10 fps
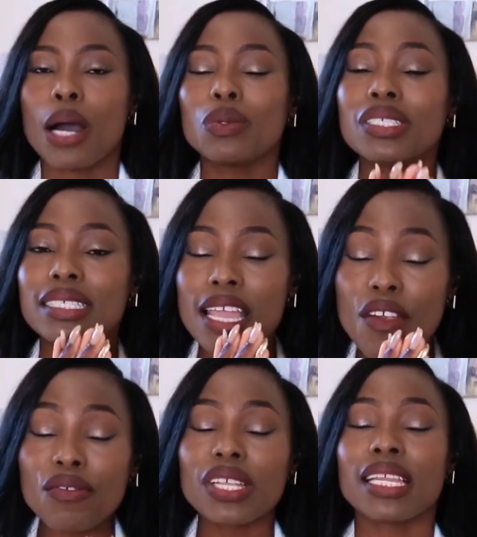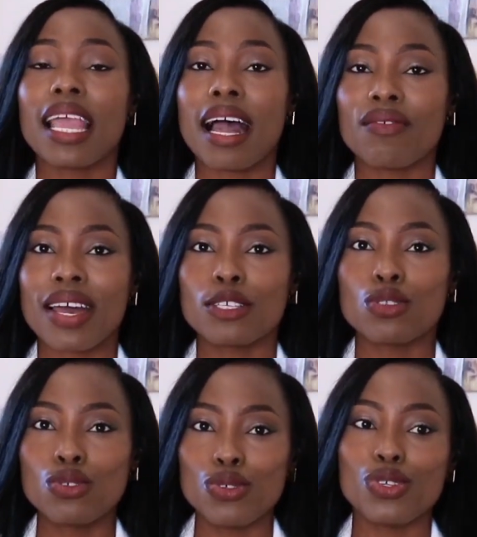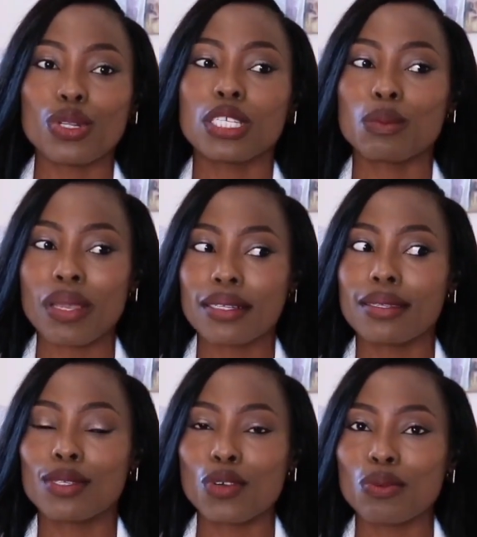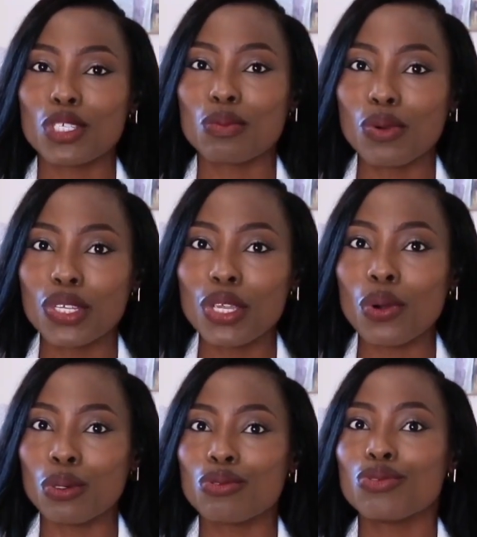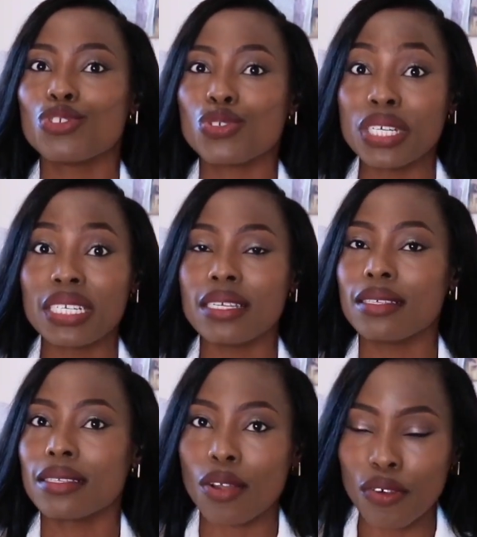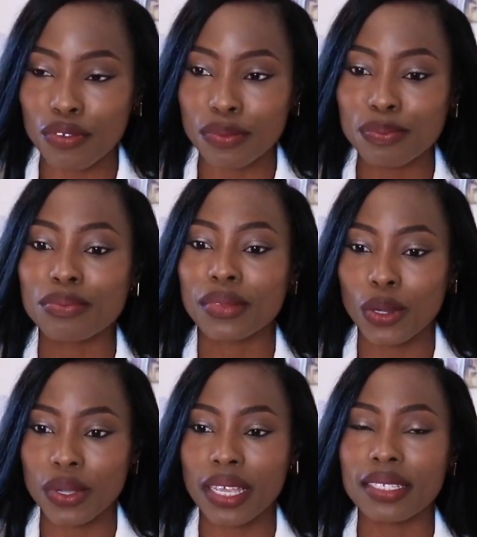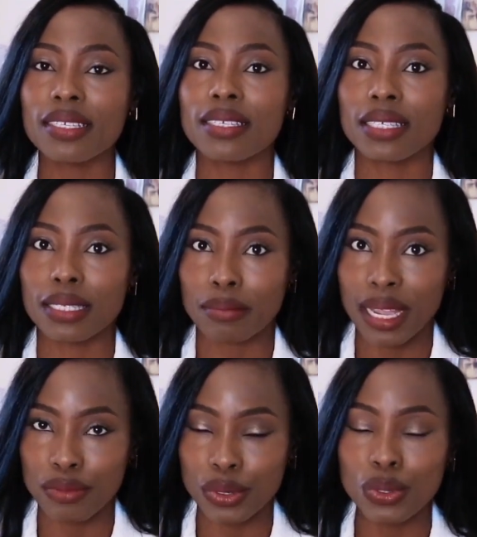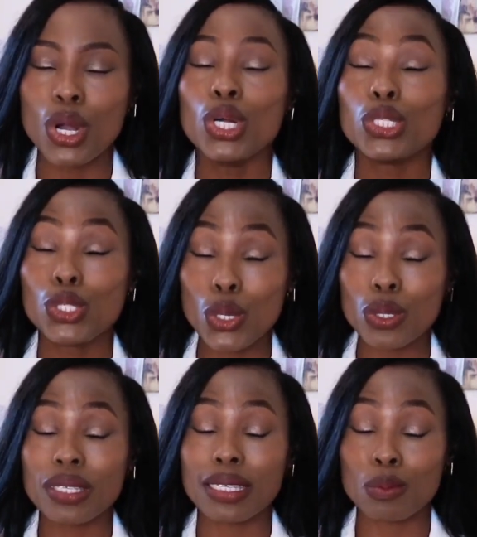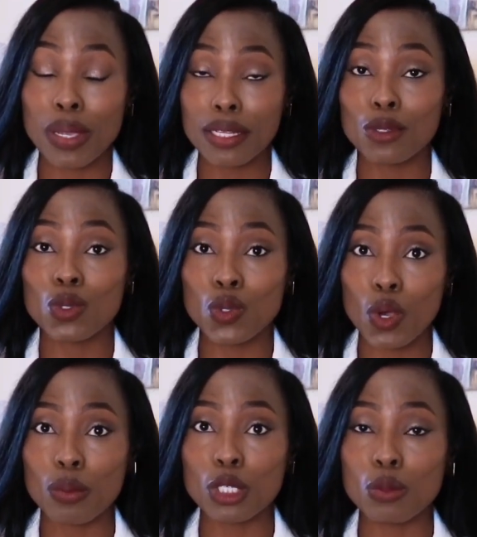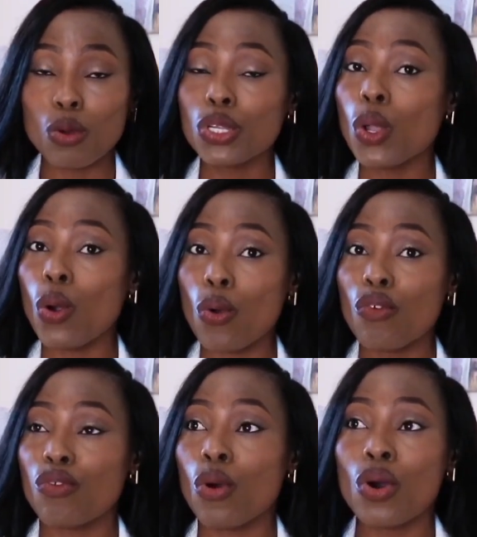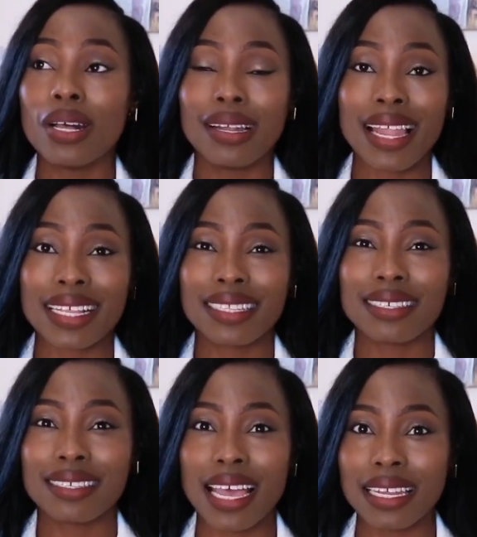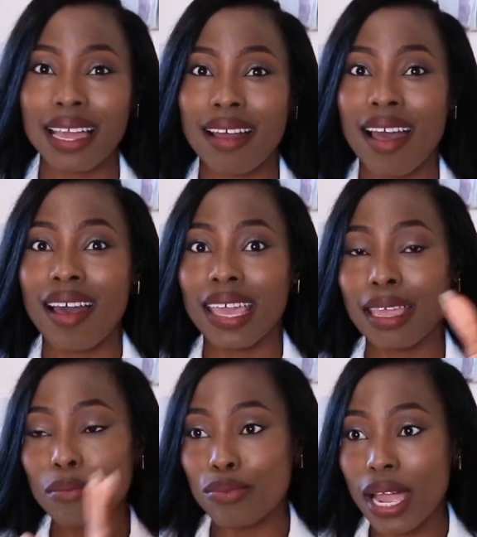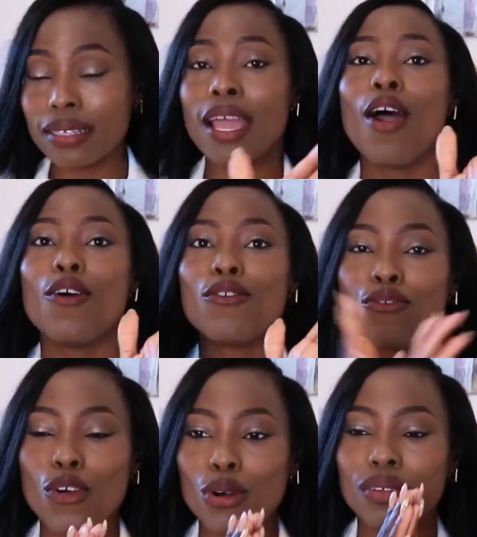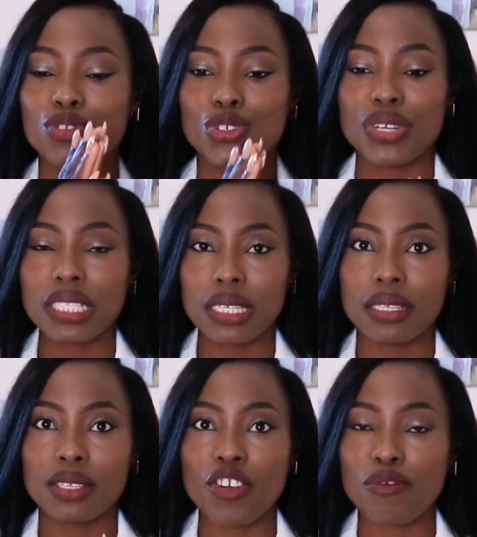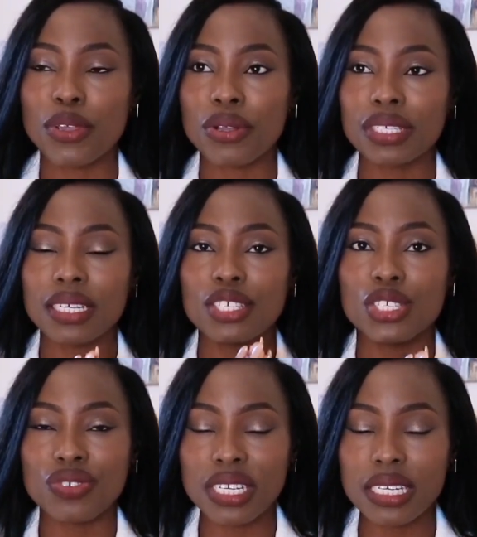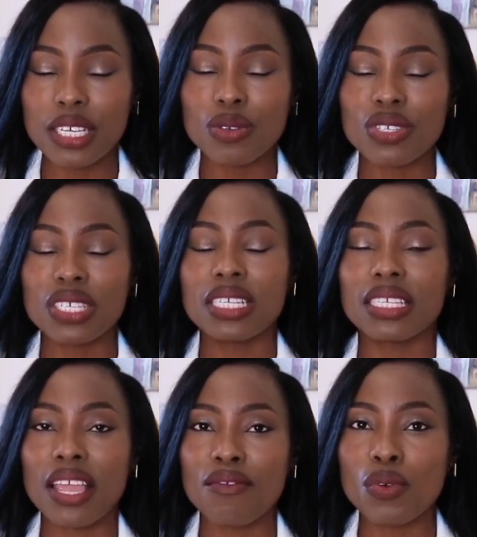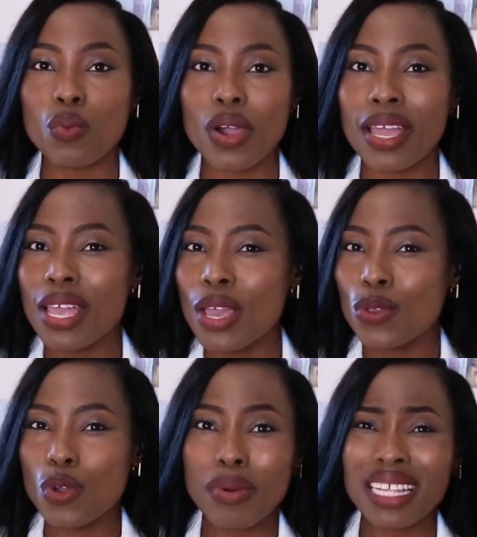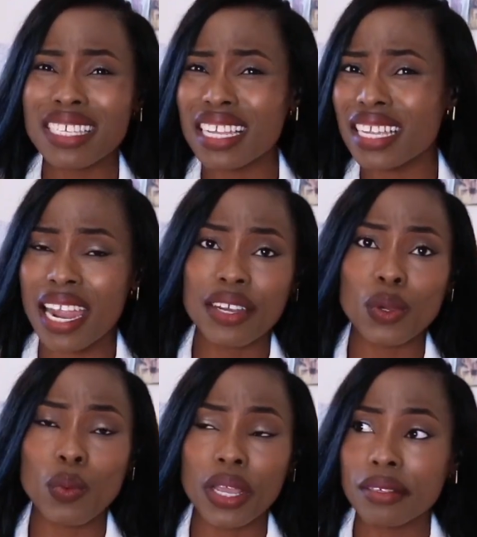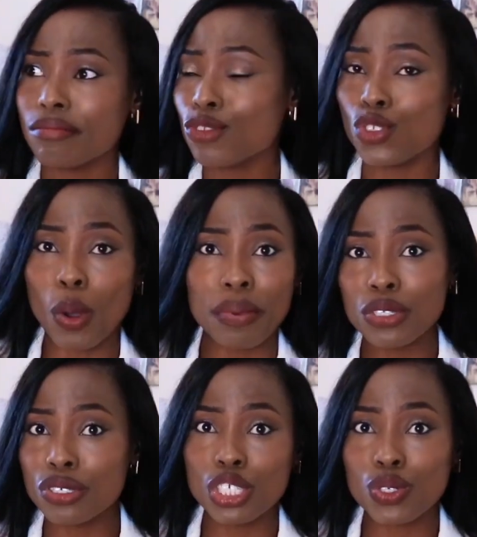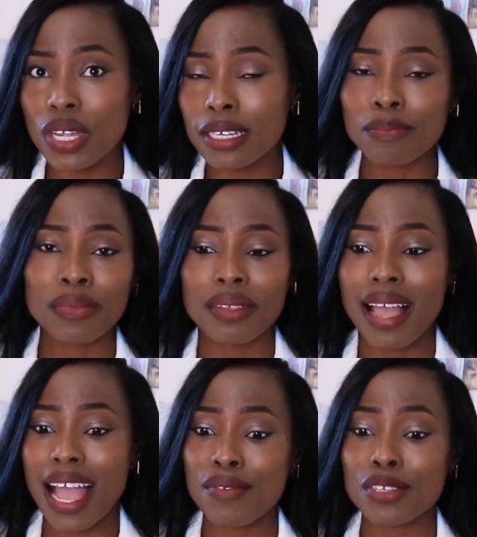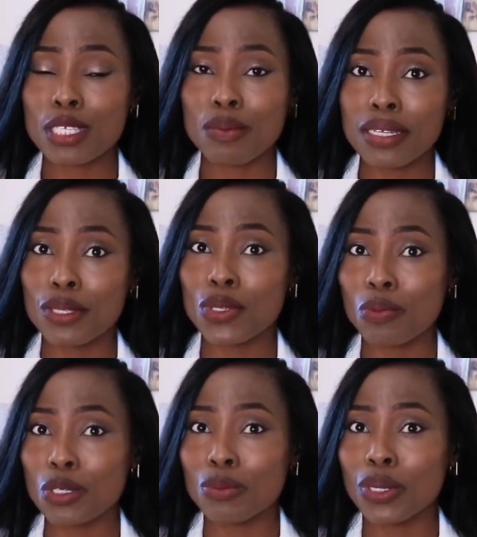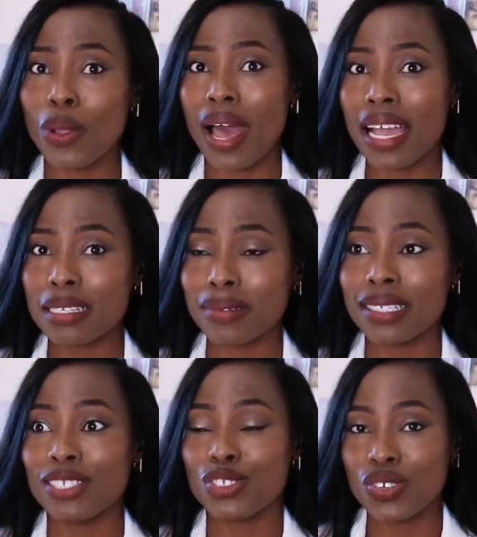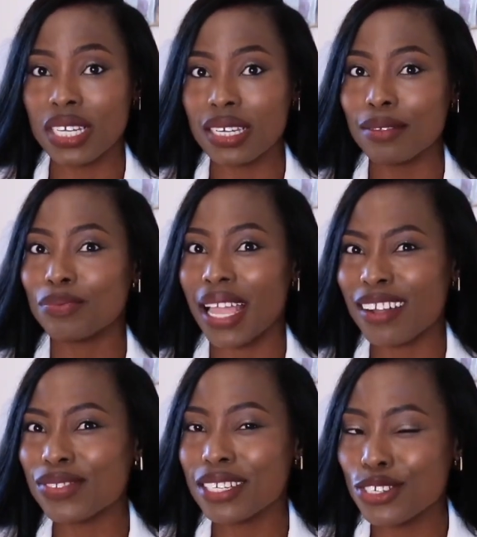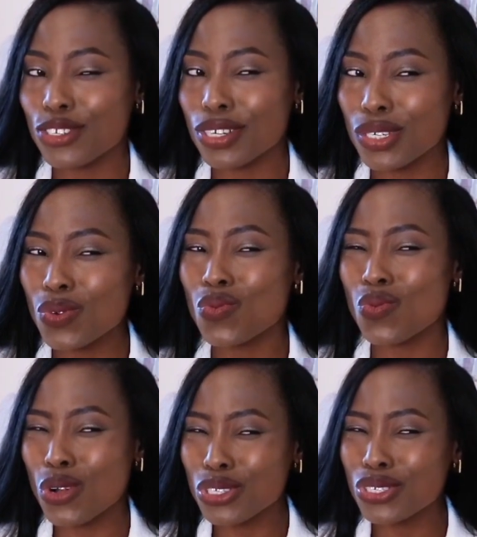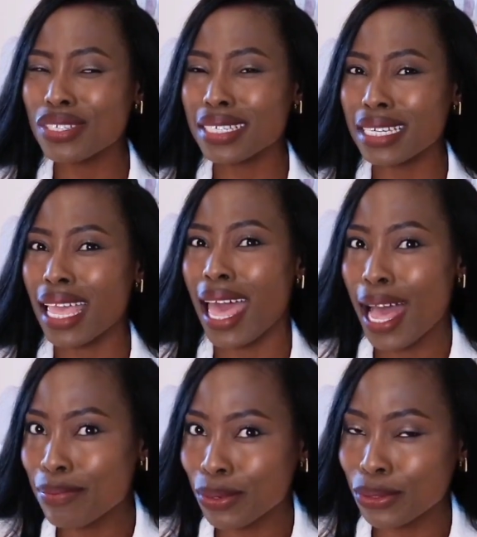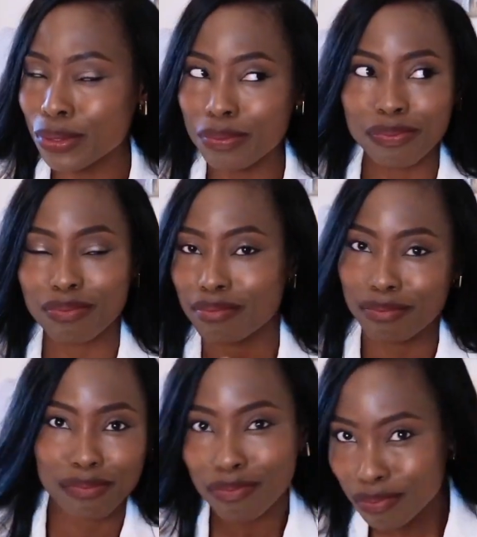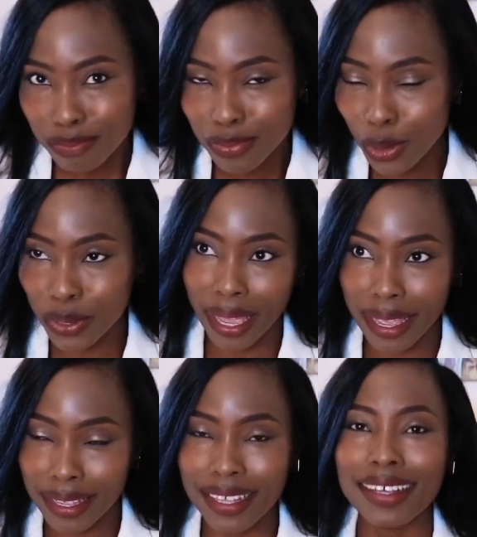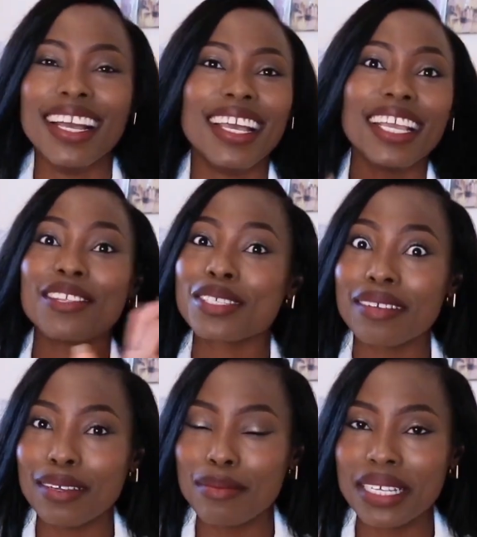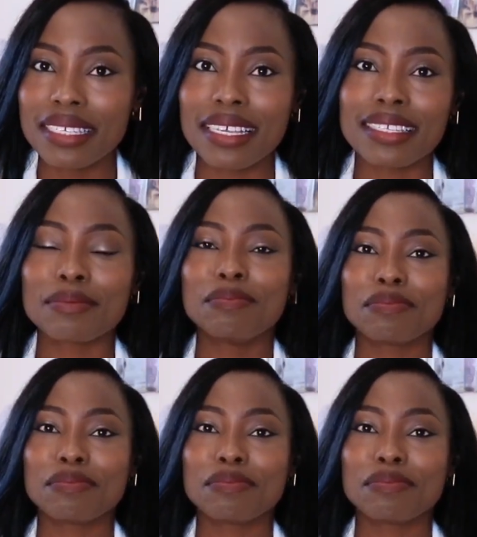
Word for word: i would definitely advise do not spend so much money on trending stuff okay this is my rule don't spend so much money or go for like designer high-end brand for trendy stuff because it is trendy you're seeing it everywhere you might get carried away jump into the trend after spending so much money on item that is trendy after the trend what then happened okay it doesn't really make sense